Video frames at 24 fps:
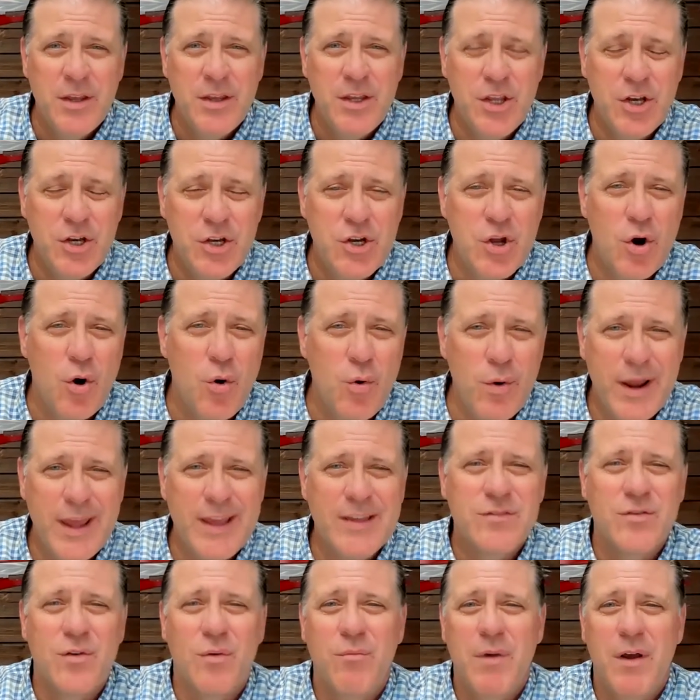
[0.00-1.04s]
You don't,
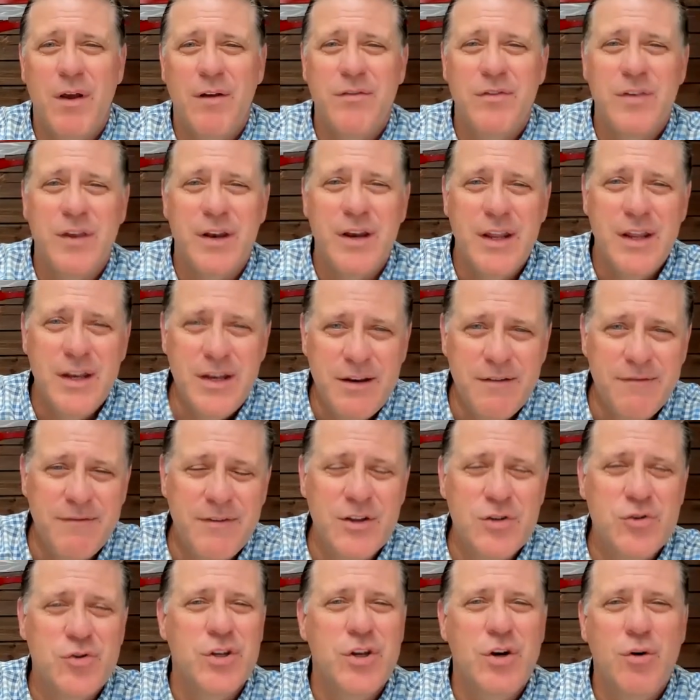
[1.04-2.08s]
as a, as an
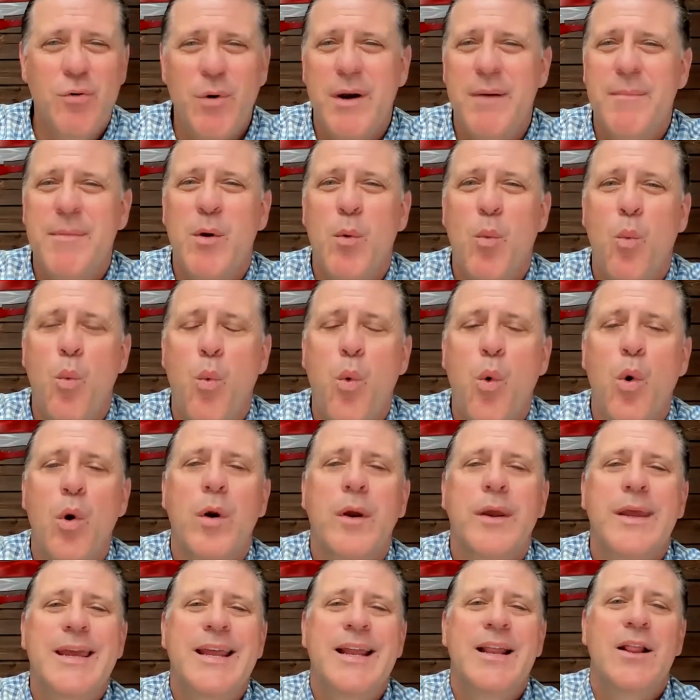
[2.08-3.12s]
individual, you don't want to be
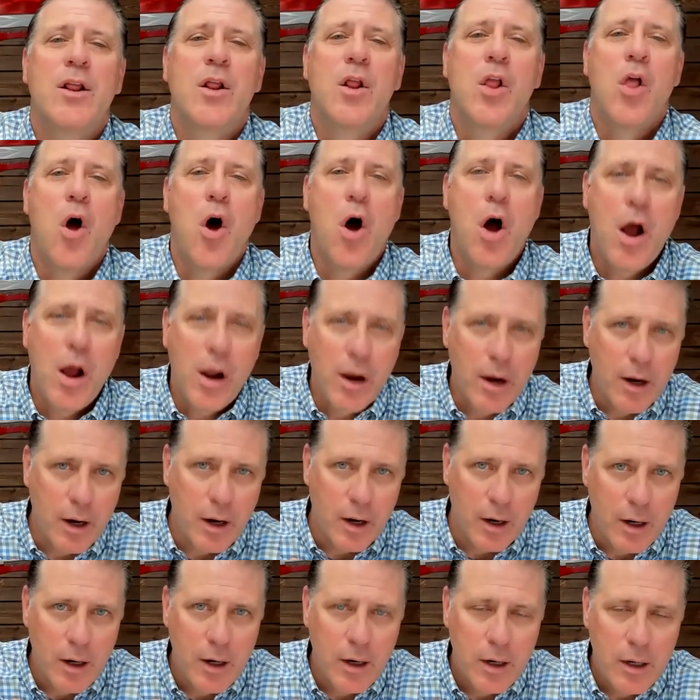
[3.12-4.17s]
working
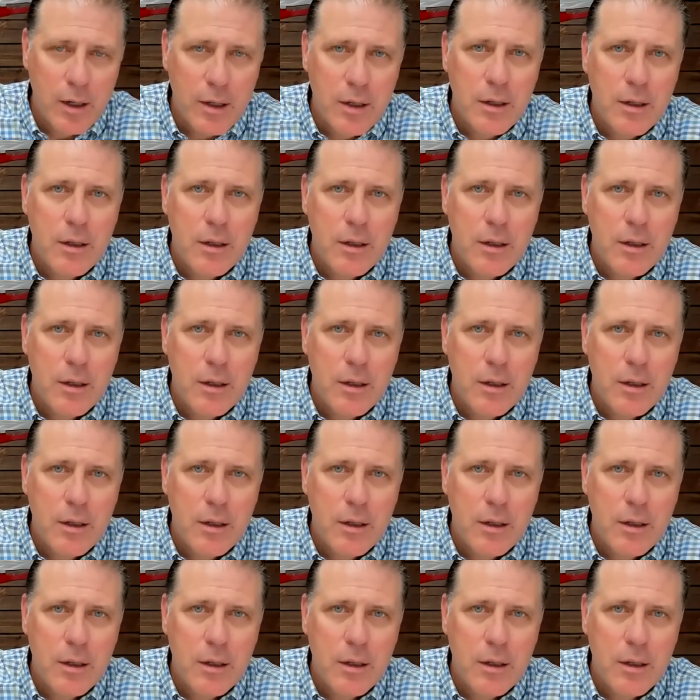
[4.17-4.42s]
longer.